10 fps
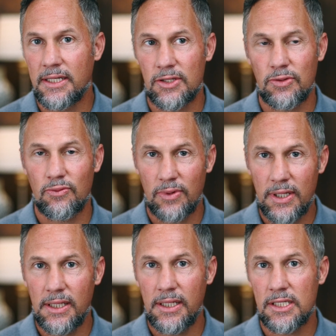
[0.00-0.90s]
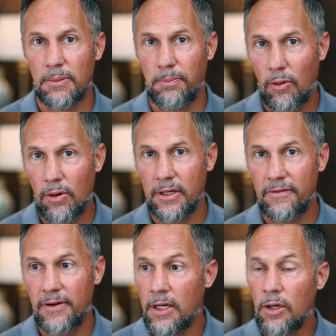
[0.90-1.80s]
is really
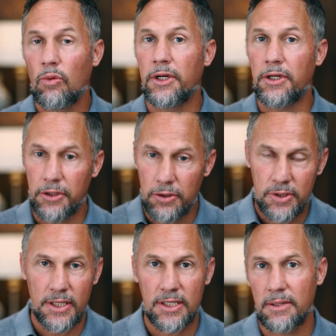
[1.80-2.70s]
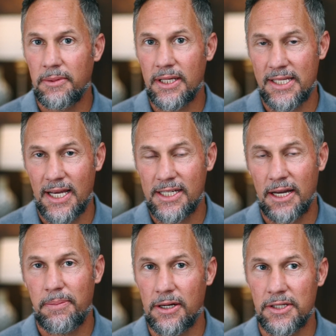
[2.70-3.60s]
supportive when you're using some of these
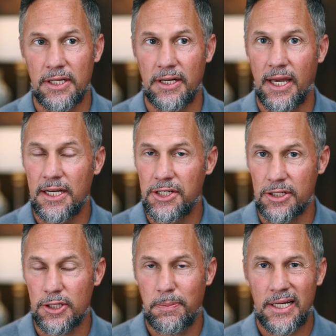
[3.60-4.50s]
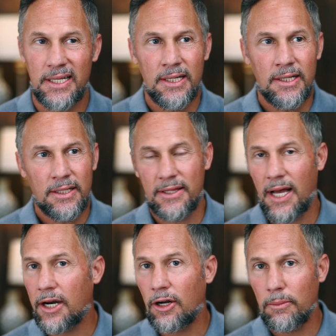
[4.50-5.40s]
antiparasitic agents. But
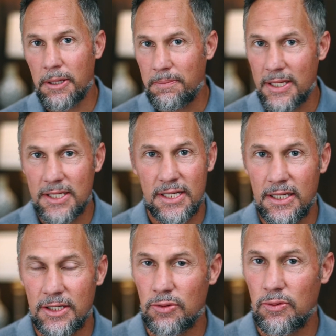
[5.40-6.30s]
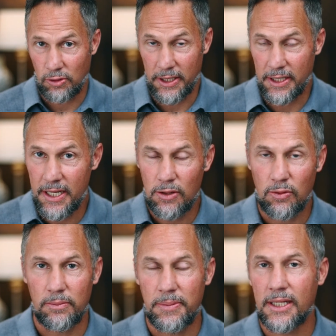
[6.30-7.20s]
not all B P C is created
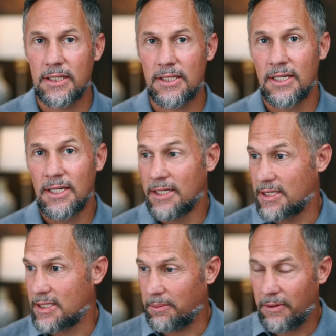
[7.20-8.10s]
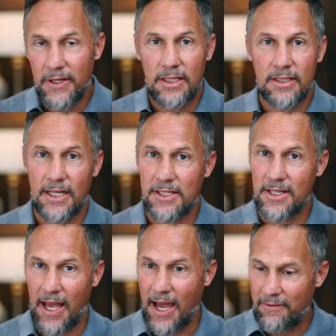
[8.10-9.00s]
equal, because some of it
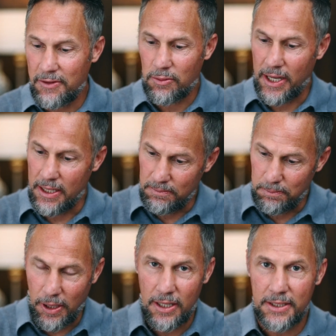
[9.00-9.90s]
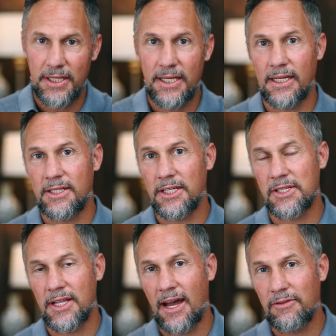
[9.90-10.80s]
doesn't have the right bonding, it
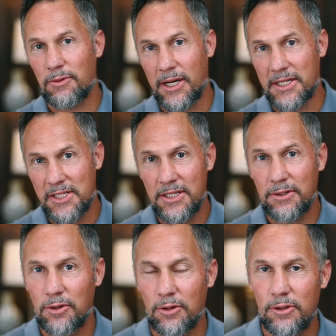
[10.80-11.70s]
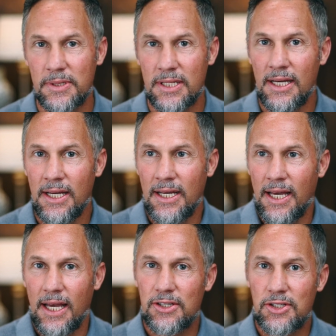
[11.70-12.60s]
doesn't have the right acetyl groups,
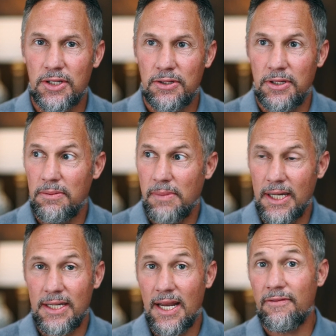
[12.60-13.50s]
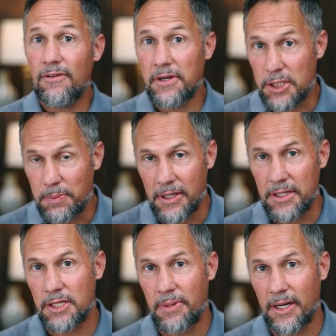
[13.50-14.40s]
and so you may never
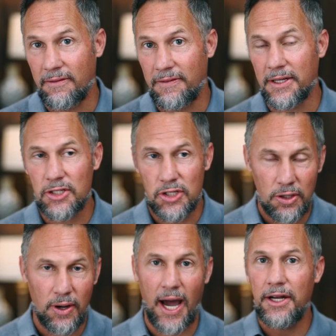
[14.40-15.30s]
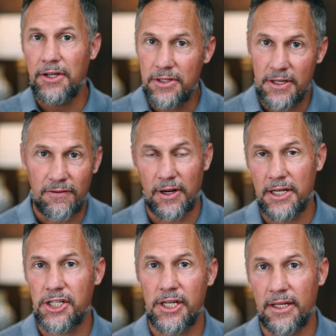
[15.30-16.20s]
experience a benefit. And so how do you
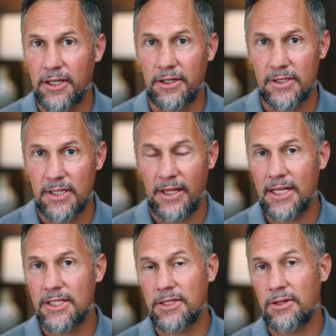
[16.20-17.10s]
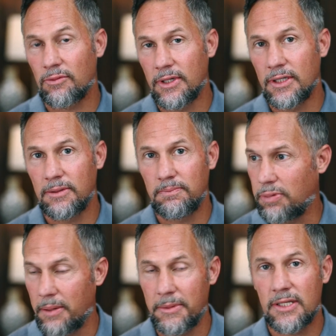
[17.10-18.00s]
differentiate those? And that's the real
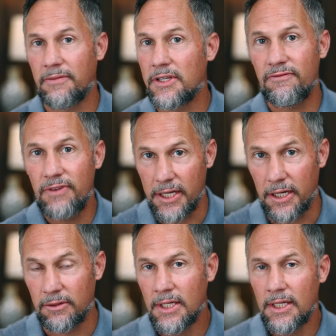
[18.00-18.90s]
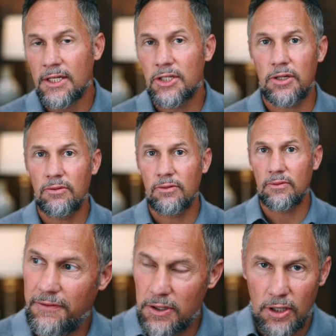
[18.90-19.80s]
premise of this video. So
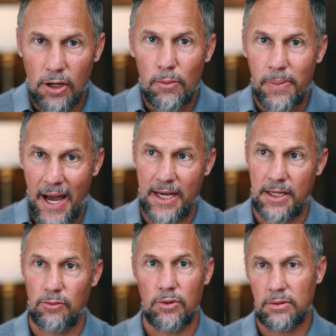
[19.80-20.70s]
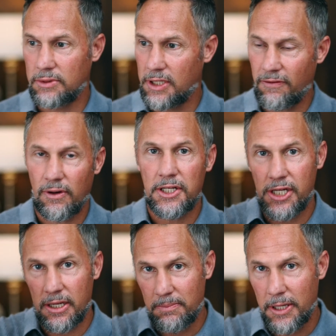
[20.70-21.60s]
if you go back, and we'll
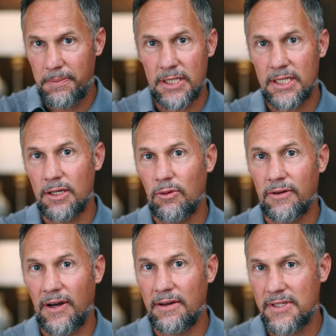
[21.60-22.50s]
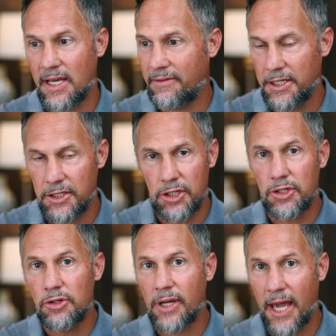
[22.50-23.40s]
differentiate B P C one fifty-seven into
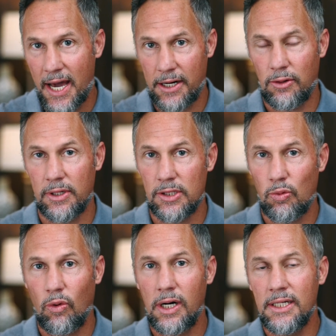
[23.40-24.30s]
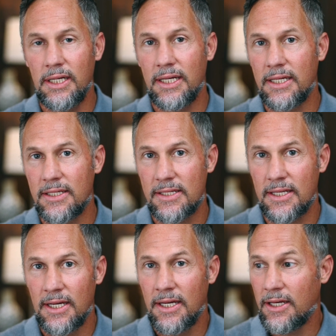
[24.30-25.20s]
two categories. One
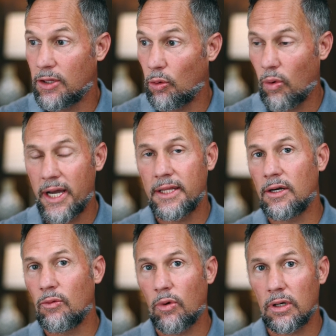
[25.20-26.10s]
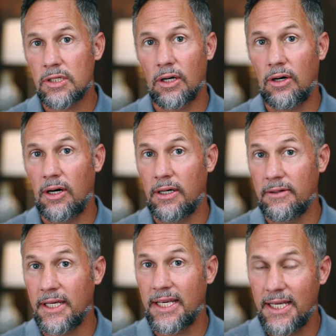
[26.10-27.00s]
is the way that it works
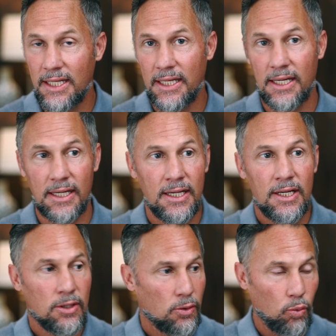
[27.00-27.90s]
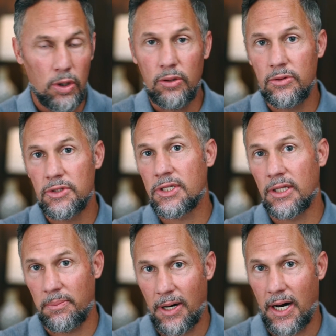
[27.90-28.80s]
on healing wounds
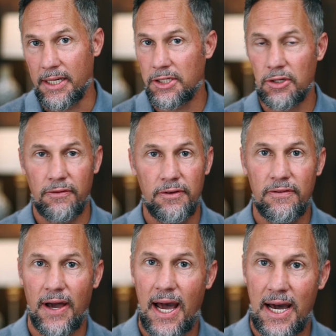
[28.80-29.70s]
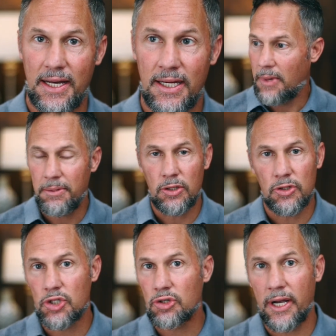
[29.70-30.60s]
to the body. So if you've had, maybe you
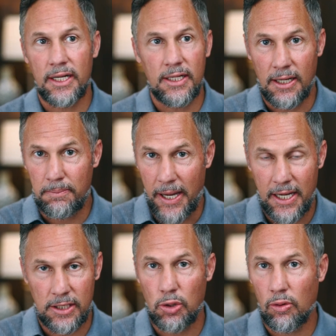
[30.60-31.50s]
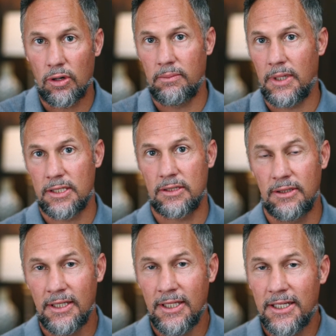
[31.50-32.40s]
strained a pectoral
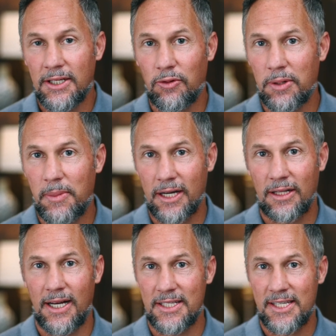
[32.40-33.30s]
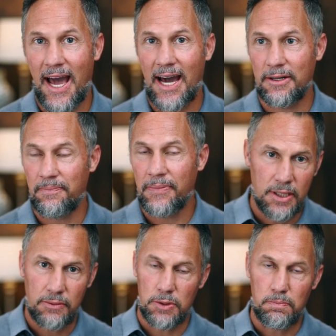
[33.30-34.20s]
muscle. You know, one of my clients, Adam,
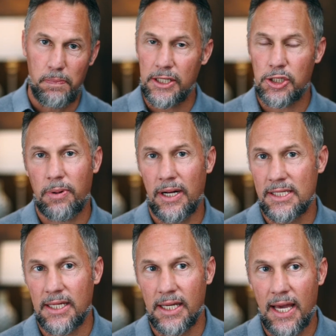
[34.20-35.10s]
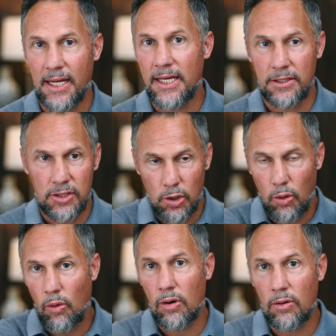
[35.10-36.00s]
he was bench pressing and he
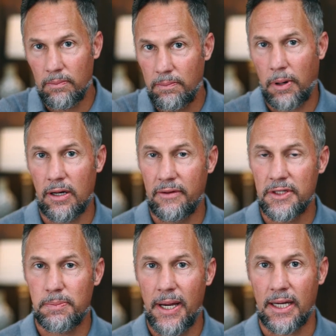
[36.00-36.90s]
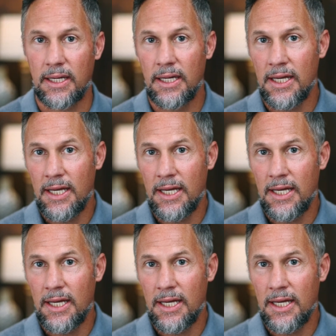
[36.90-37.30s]
tore part of his pec.